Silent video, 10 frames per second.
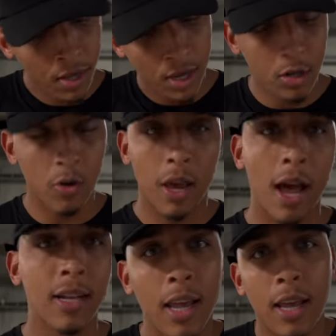it's okay,
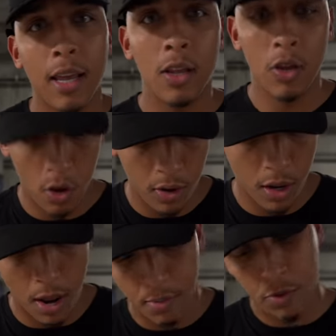I'll take it. You know,
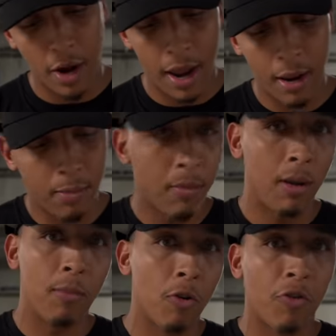gray ain't
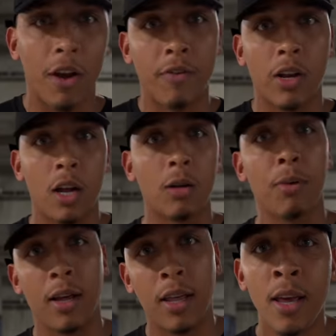my most favorite color,
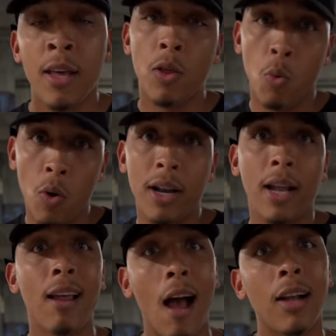but the one
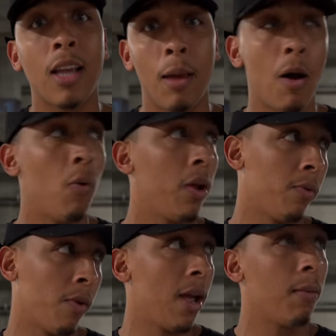that Dodge came out with
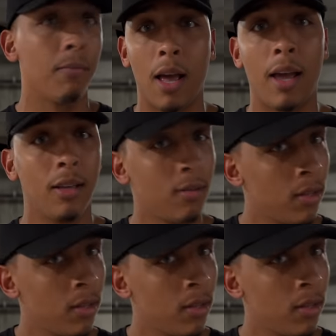in Ram, like,